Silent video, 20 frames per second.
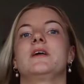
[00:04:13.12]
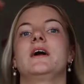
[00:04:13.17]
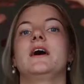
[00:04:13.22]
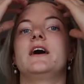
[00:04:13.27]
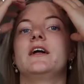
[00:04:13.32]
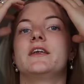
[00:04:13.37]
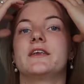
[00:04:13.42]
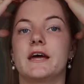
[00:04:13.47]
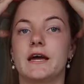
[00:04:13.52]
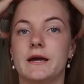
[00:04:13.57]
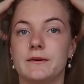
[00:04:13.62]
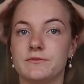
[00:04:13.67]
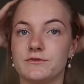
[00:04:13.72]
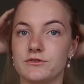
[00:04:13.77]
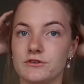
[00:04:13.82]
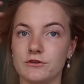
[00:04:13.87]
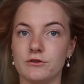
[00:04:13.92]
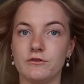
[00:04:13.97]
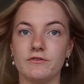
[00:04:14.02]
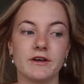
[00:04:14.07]
And I
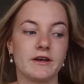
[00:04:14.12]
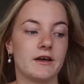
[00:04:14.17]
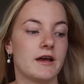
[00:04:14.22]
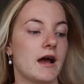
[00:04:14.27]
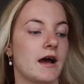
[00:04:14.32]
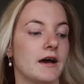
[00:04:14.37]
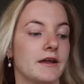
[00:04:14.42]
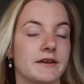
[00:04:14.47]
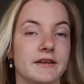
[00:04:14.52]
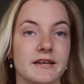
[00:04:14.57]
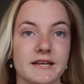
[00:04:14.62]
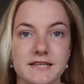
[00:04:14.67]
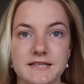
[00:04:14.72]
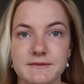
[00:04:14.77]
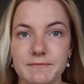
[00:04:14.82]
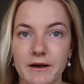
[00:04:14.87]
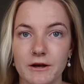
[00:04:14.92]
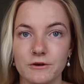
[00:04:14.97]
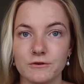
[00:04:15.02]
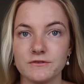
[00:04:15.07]
absolutely love it and it
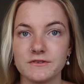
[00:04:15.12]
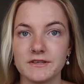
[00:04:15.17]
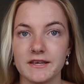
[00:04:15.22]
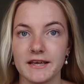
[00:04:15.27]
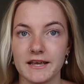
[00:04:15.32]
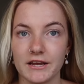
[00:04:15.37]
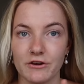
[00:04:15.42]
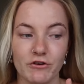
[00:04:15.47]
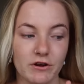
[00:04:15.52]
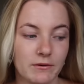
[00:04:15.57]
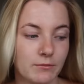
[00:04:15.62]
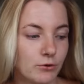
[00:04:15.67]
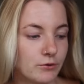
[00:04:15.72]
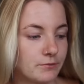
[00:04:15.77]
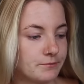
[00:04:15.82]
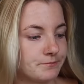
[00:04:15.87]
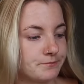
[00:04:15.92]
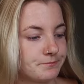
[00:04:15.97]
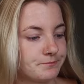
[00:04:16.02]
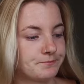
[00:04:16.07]
smells incredible.
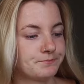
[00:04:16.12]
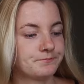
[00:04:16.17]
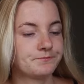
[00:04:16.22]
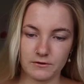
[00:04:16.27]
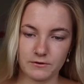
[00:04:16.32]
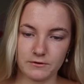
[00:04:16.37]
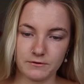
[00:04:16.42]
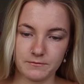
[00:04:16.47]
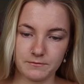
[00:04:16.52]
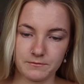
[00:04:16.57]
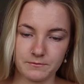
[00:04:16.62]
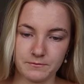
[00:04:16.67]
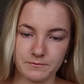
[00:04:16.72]
God.